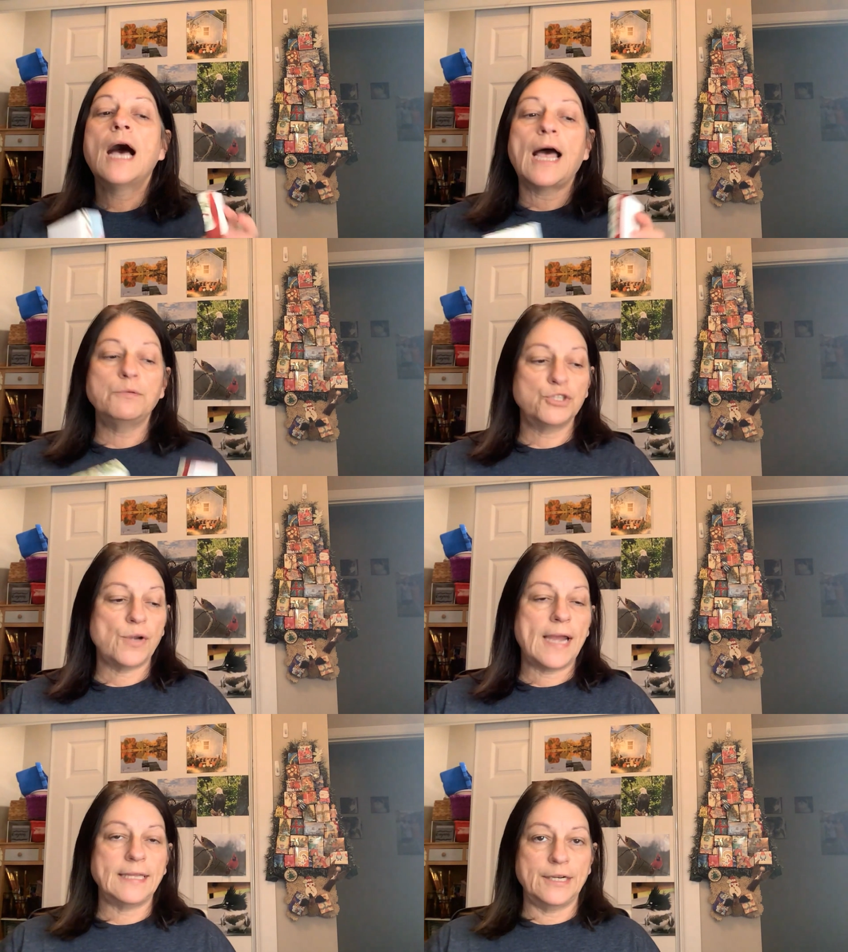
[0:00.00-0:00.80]
I will
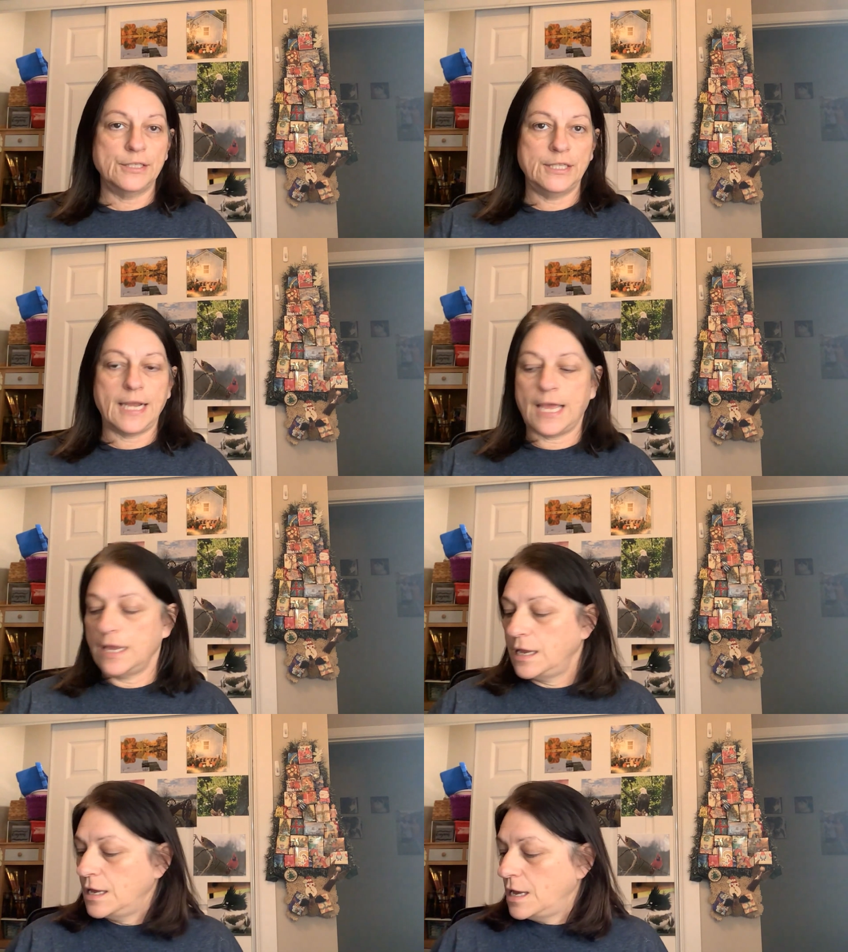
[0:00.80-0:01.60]
try later
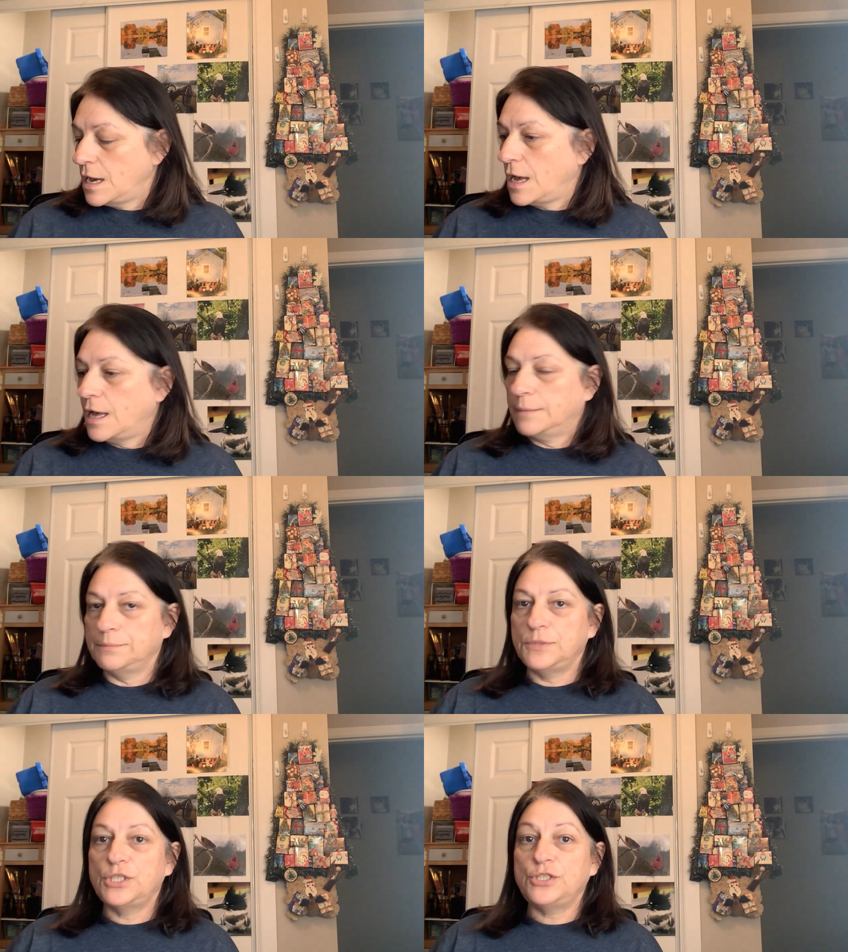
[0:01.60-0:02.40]
today to